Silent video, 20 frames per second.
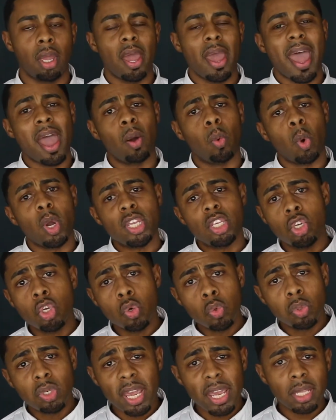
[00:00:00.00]
And when you
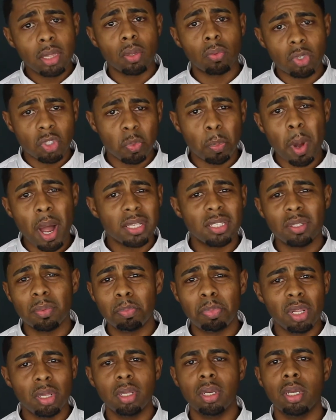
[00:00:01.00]
take the
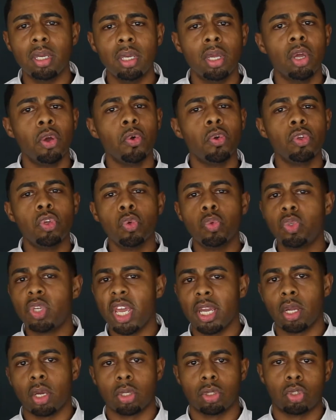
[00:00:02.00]
responsibility, you
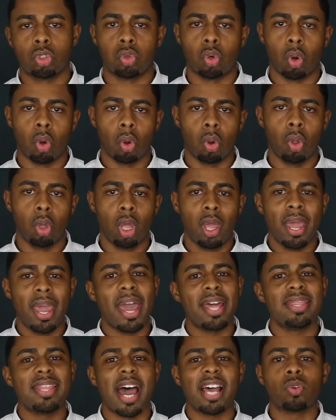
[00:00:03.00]
take control.
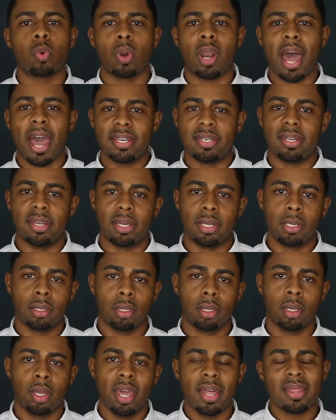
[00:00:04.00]
And that's what I did.
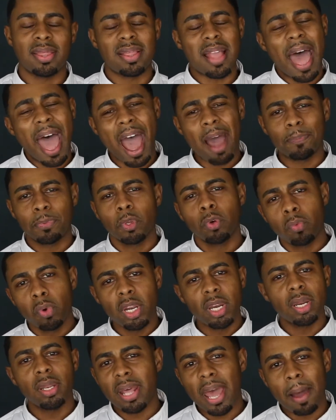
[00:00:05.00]
After
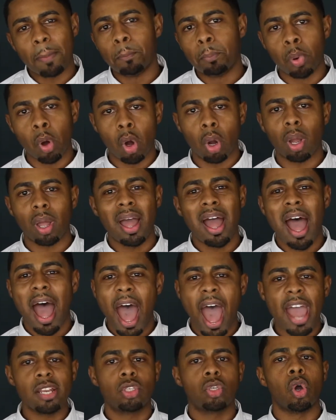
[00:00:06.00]
reading that book,
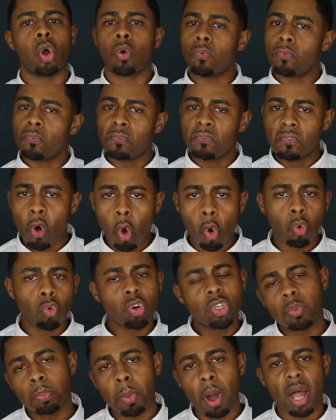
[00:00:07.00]
I took full
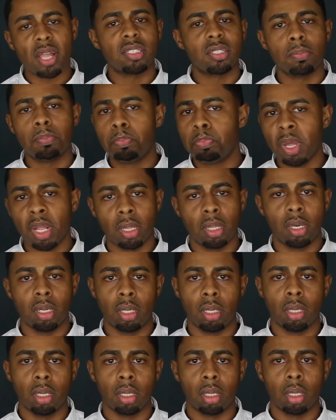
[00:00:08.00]

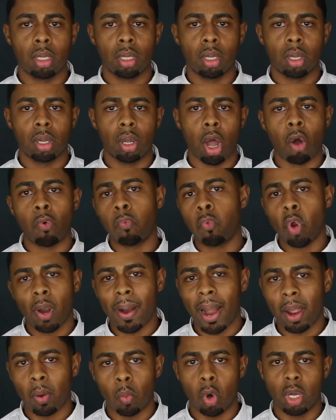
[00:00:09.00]
responsibility of where
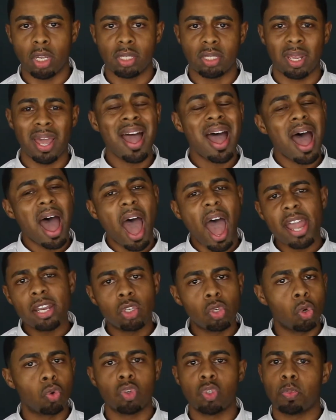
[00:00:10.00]
I was. I
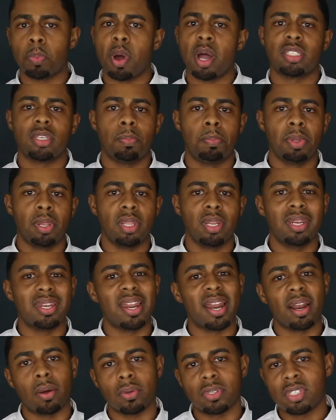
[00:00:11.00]
took responsibility that
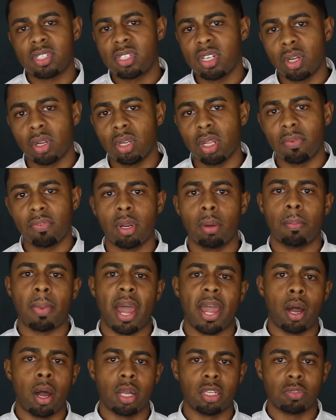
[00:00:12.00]
I was still living in my
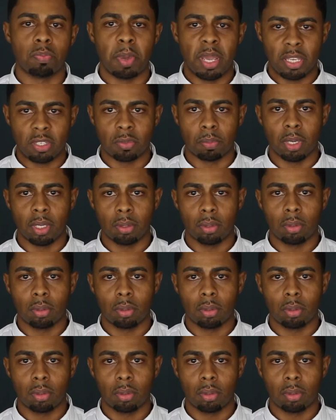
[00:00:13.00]
aunt's basement.